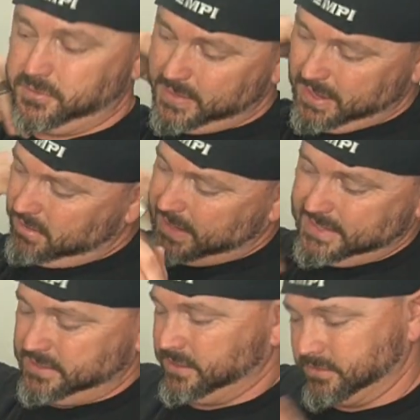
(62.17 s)
We got all
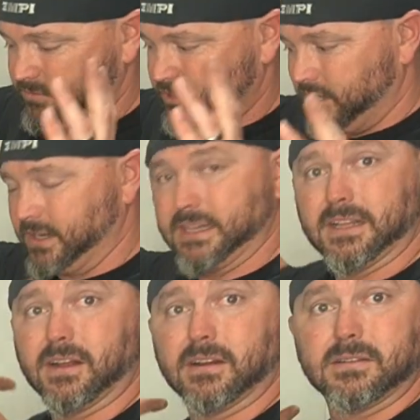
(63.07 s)
kinds of other junk in
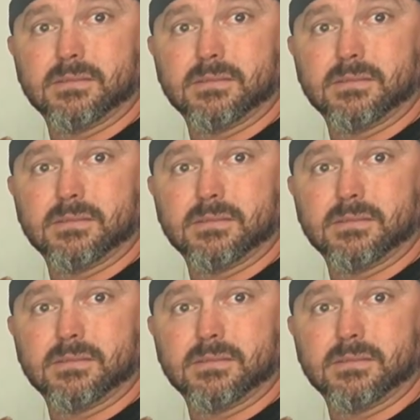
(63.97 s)
there.